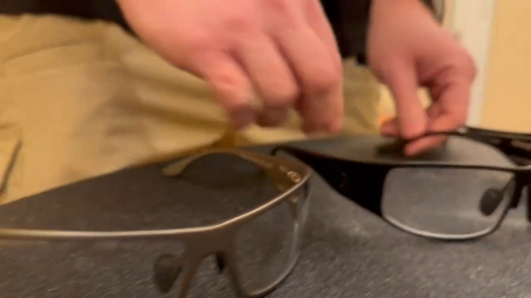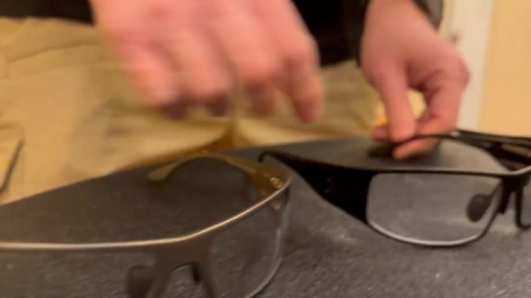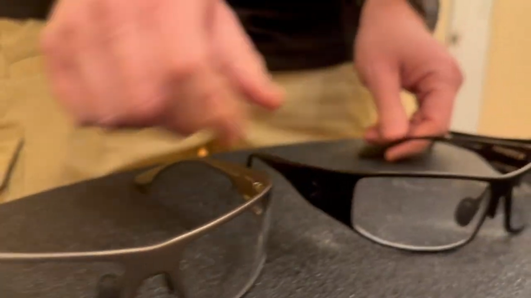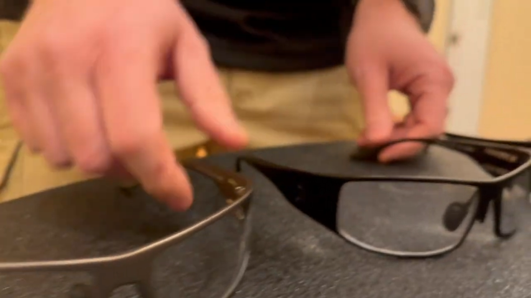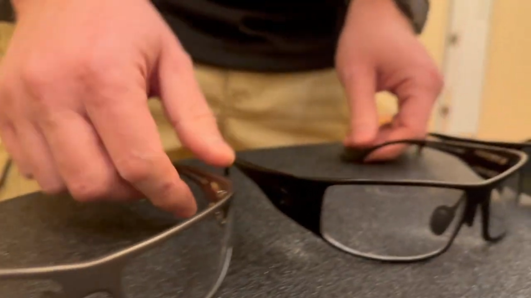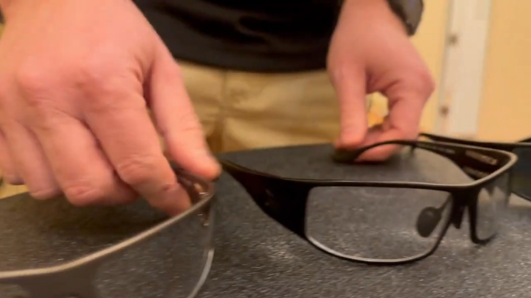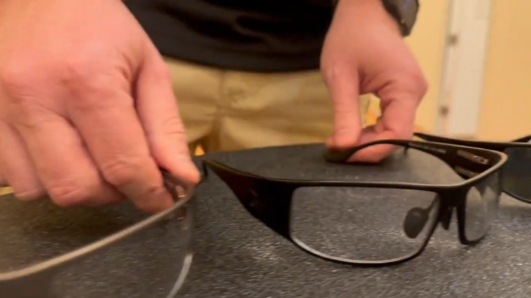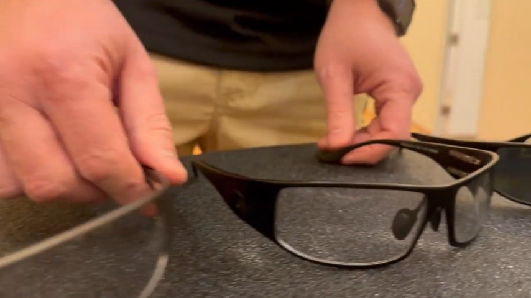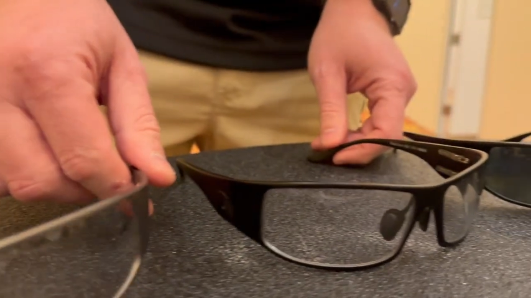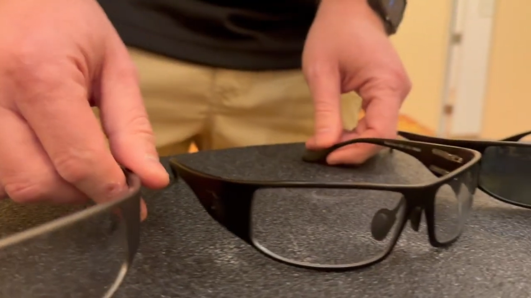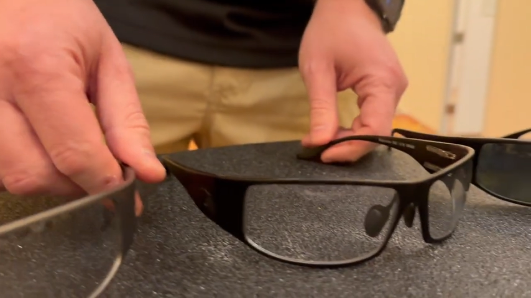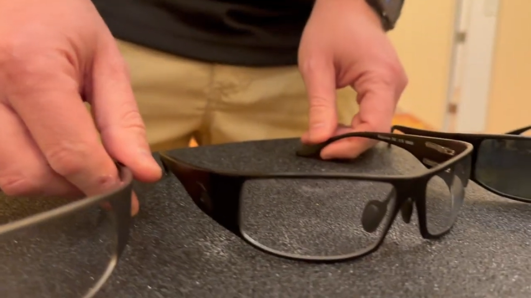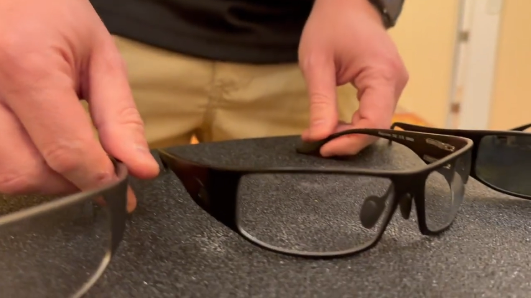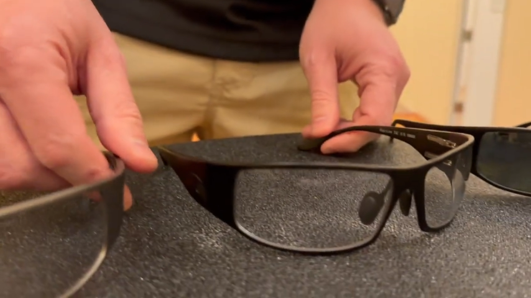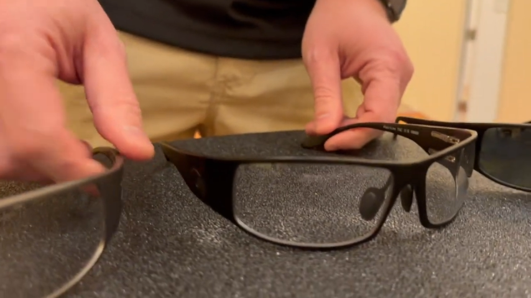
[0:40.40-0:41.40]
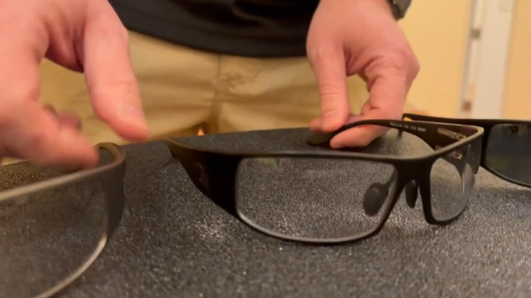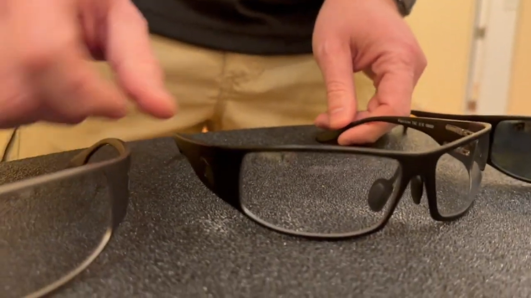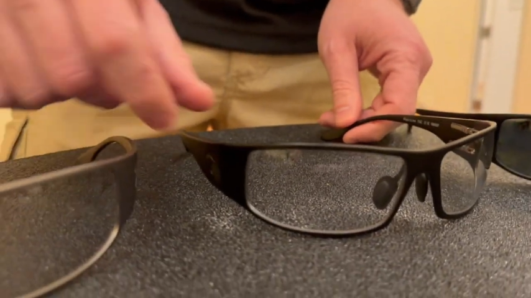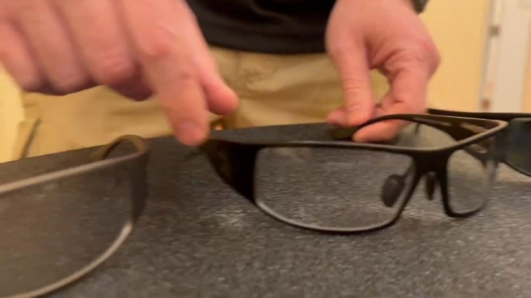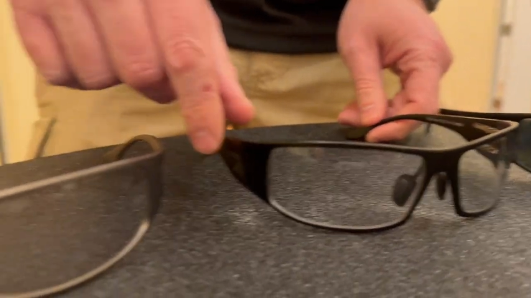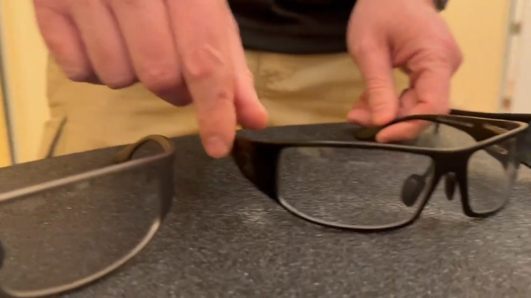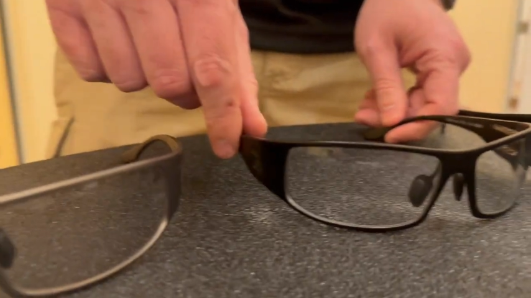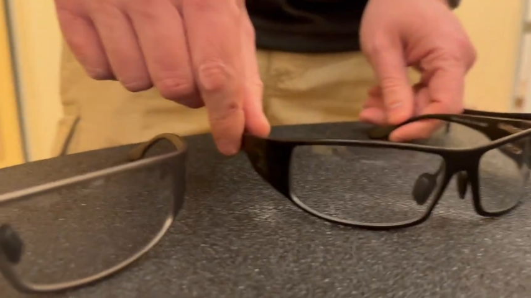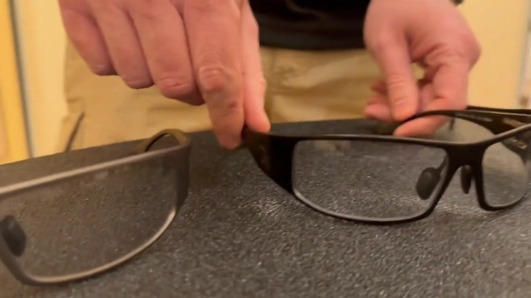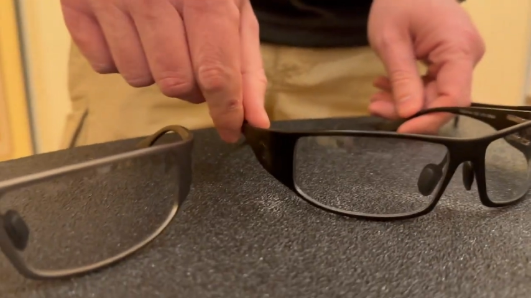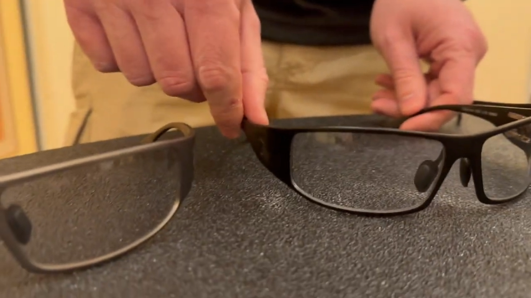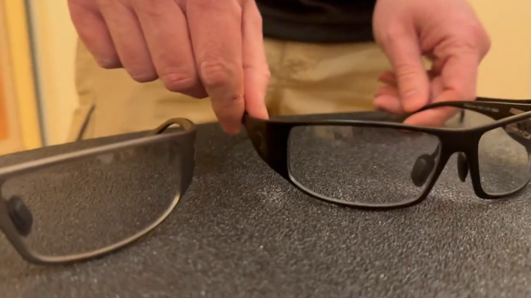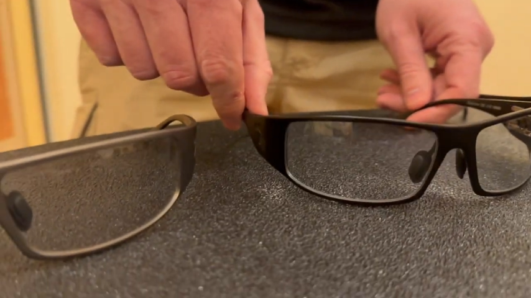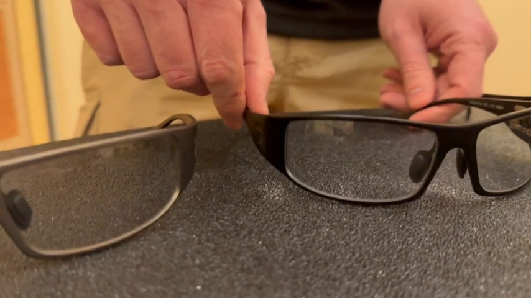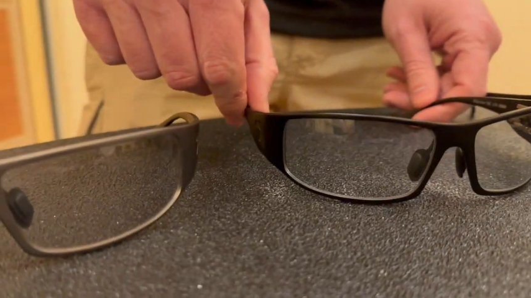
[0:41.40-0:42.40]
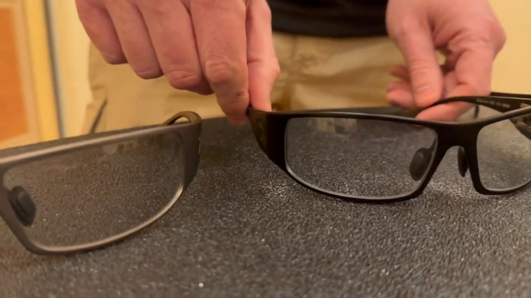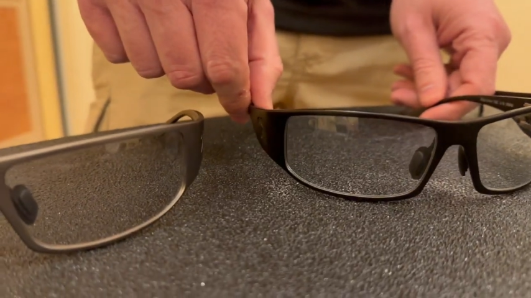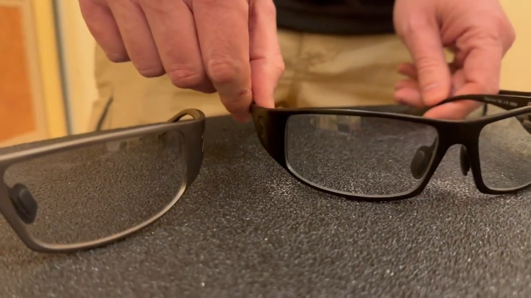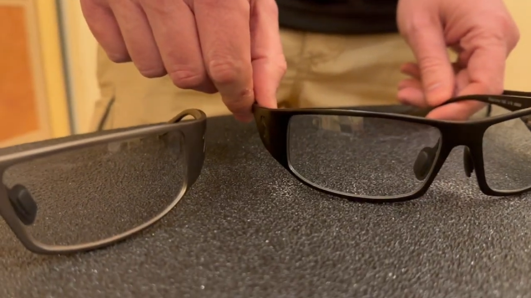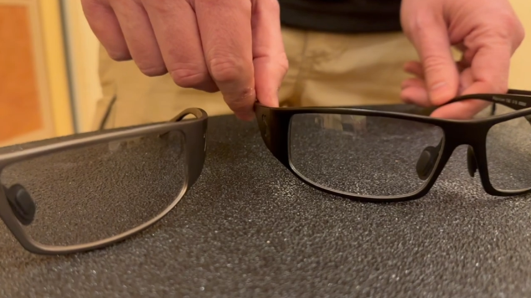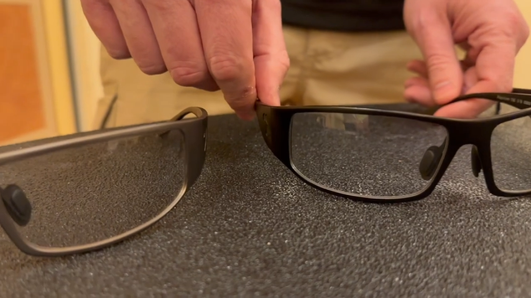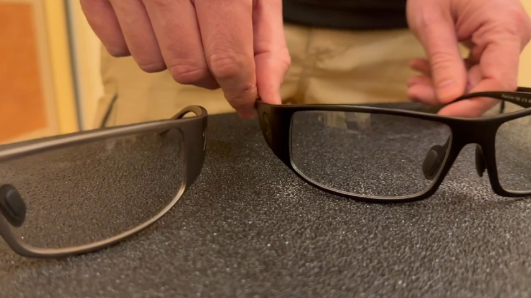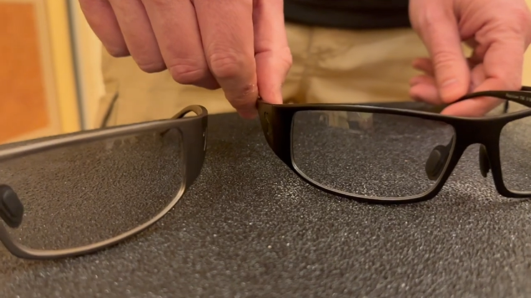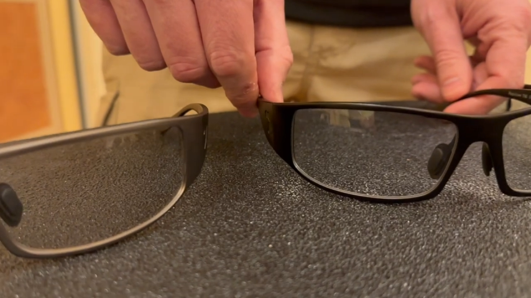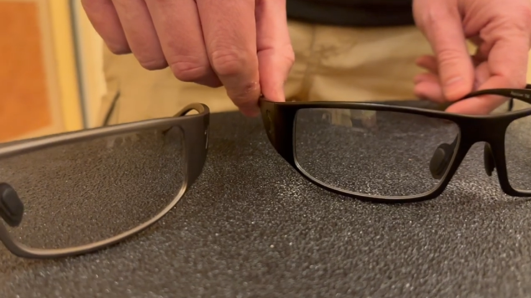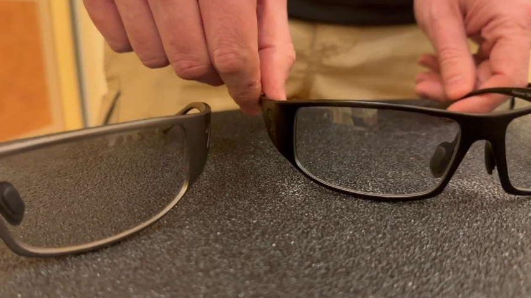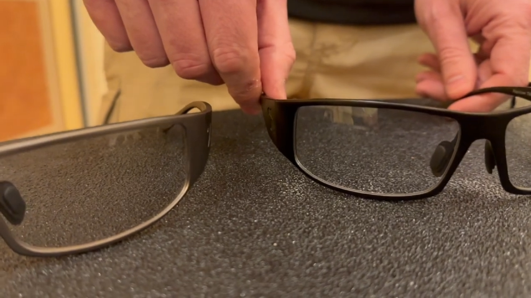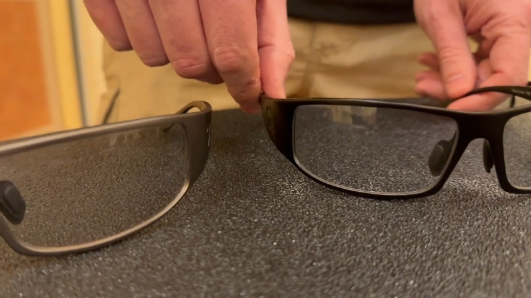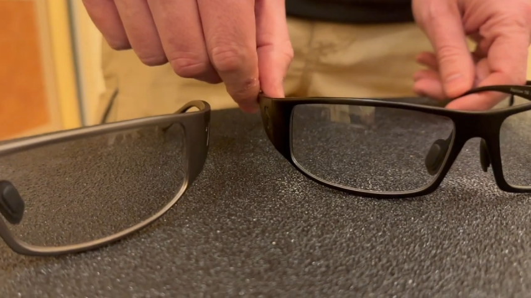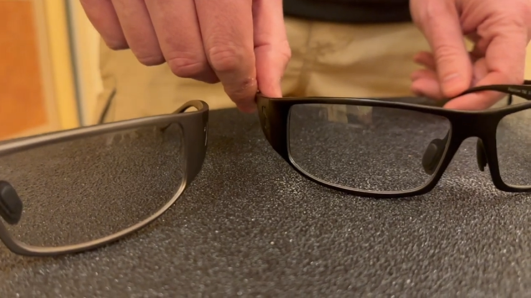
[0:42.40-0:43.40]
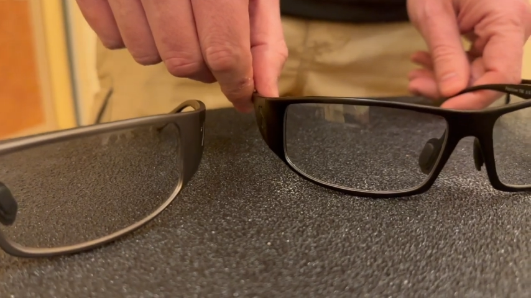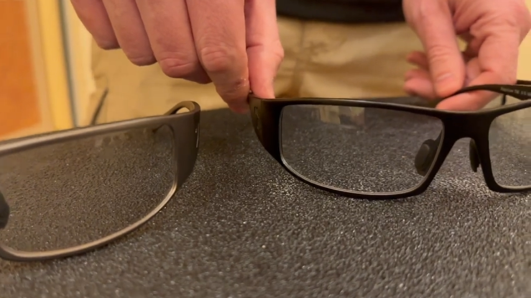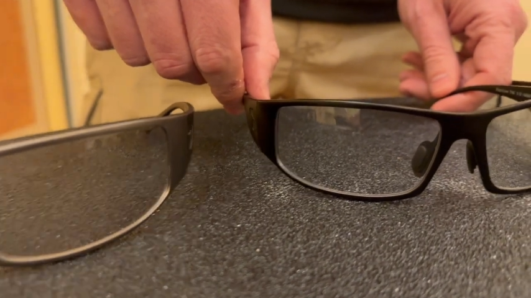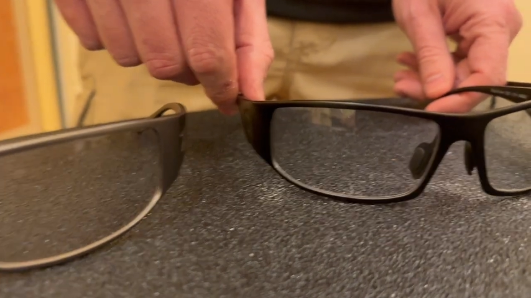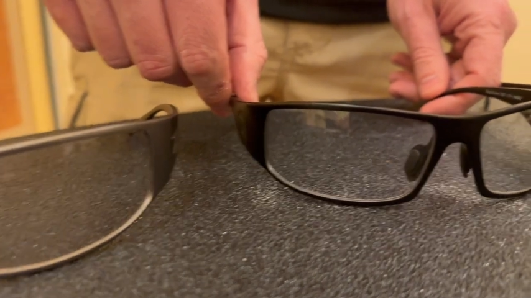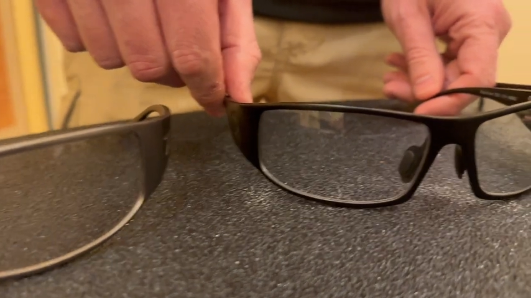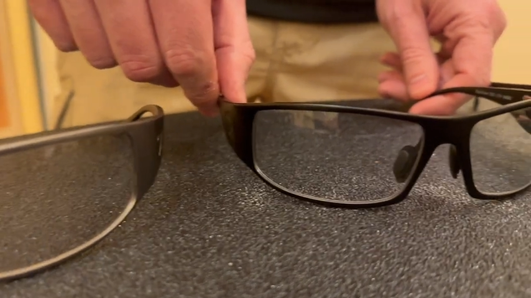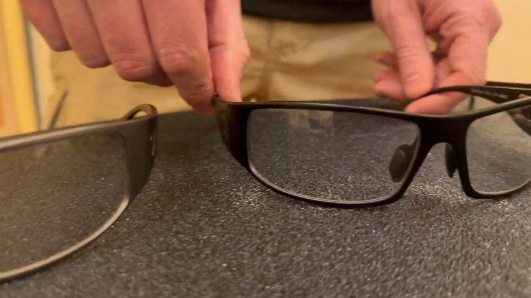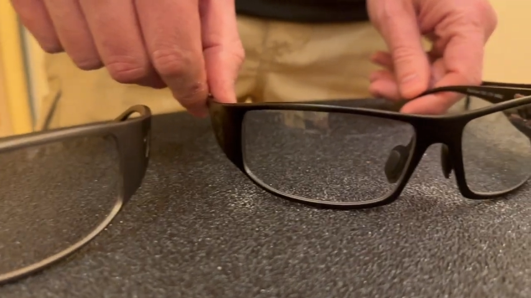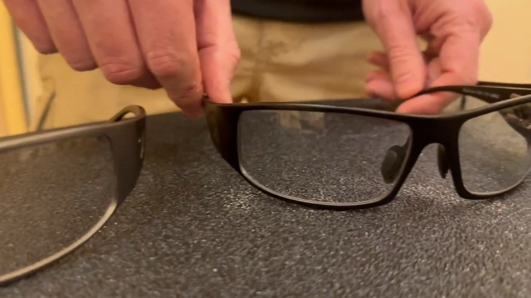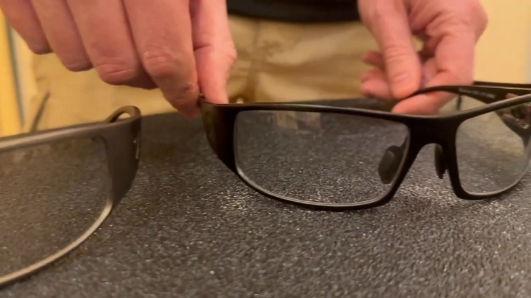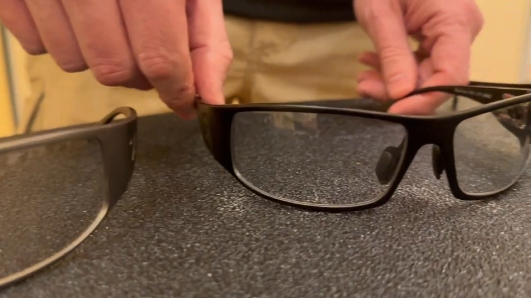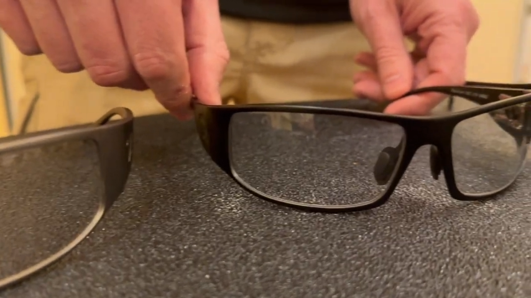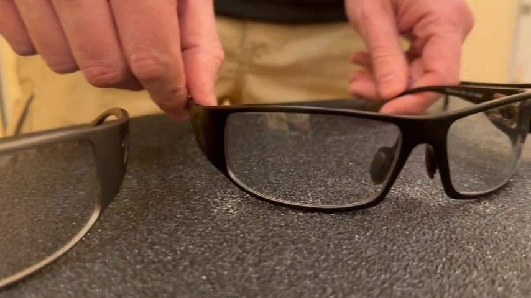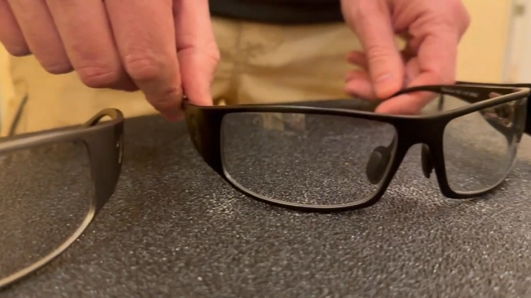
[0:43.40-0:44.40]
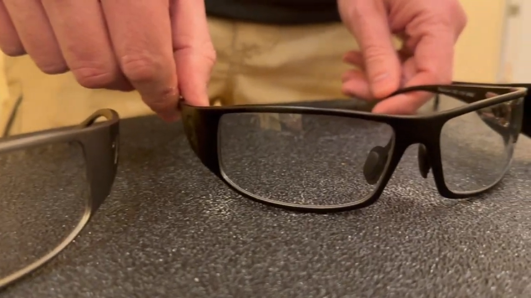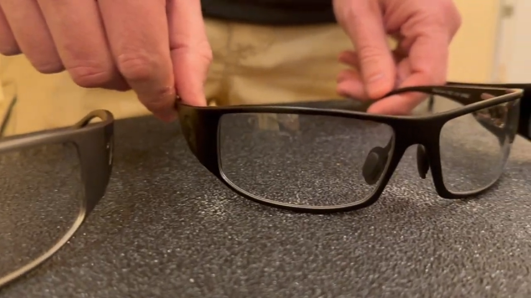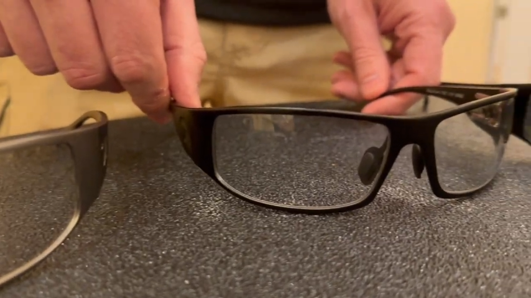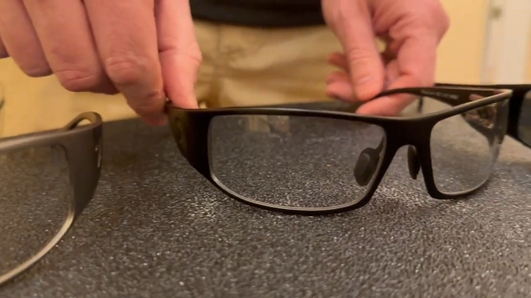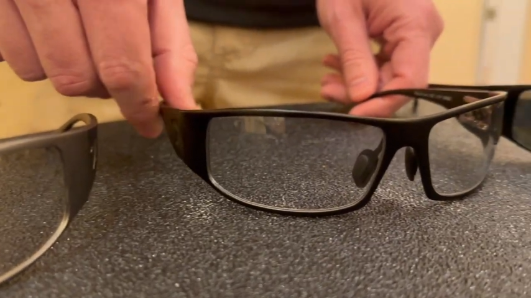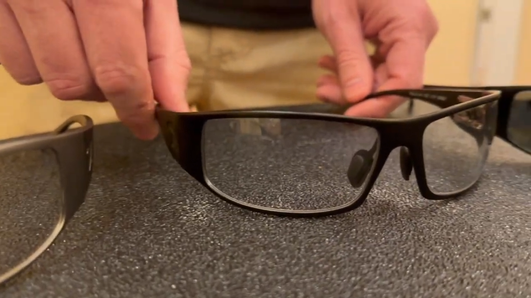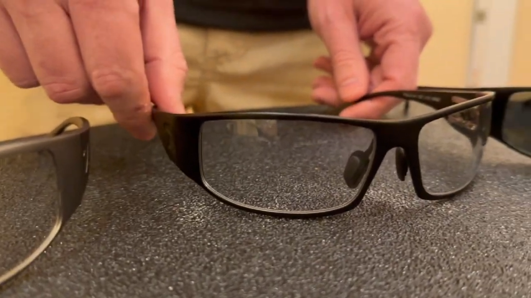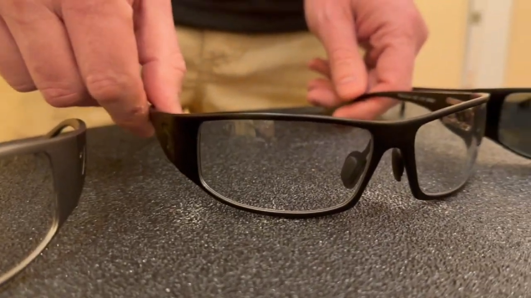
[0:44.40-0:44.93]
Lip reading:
(no speaker visible)